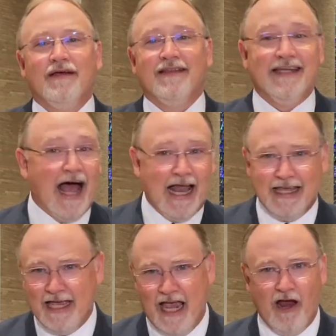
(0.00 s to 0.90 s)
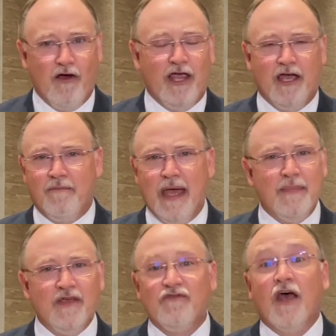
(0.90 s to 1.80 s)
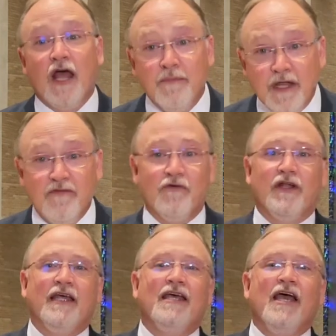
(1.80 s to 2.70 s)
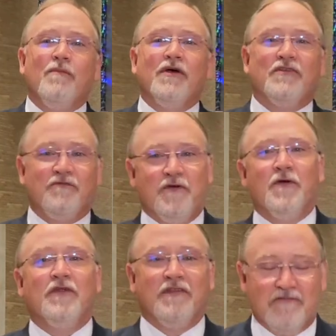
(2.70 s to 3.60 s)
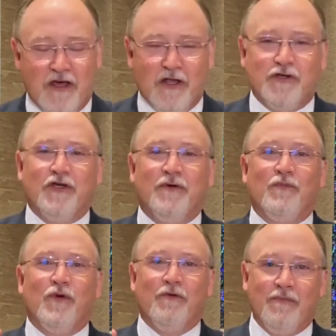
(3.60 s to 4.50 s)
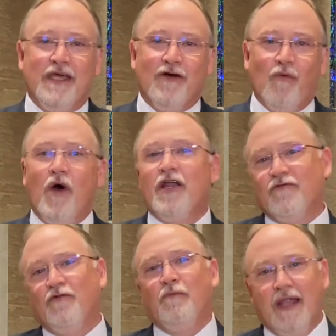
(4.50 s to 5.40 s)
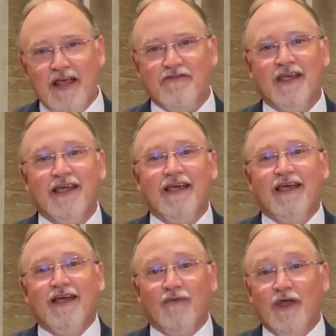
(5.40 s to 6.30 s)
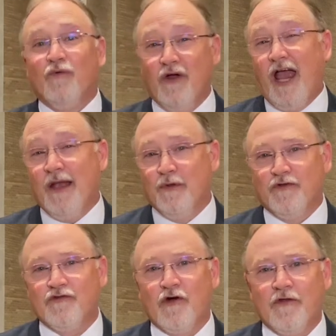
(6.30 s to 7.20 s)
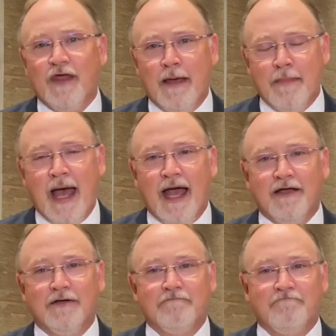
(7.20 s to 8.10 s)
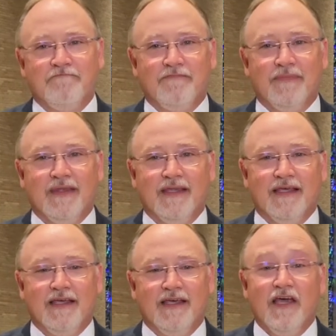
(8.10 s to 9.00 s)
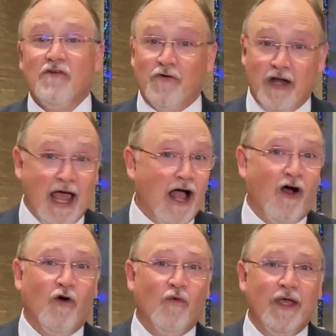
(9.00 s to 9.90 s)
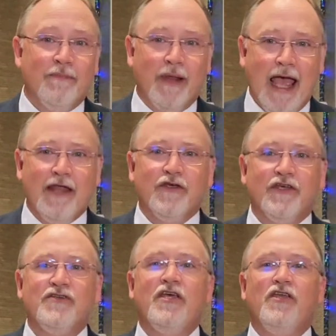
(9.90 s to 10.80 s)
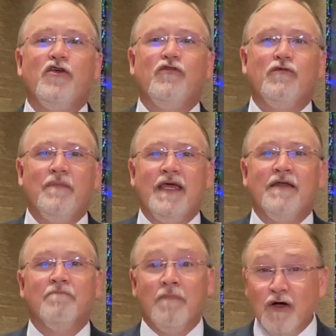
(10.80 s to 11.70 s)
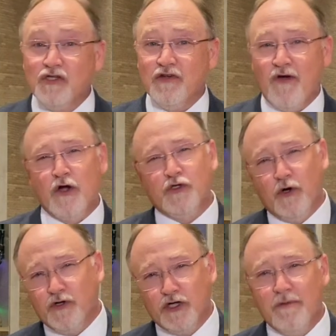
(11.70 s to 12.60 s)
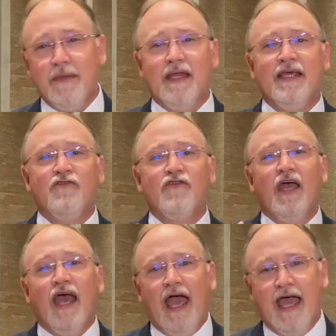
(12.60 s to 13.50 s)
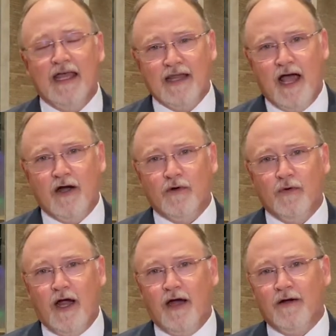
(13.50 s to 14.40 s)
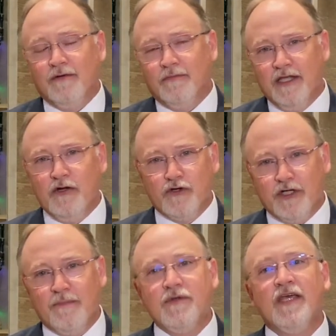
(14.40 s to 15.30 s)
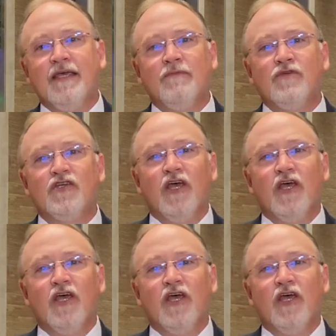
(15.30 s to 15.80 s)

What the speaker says: The dining area may be set up differently, but the food and the fellowship will be a wonderful blessing when we're able to start that back. For now, we plan to continue to meet most of our church committees and our leadership teams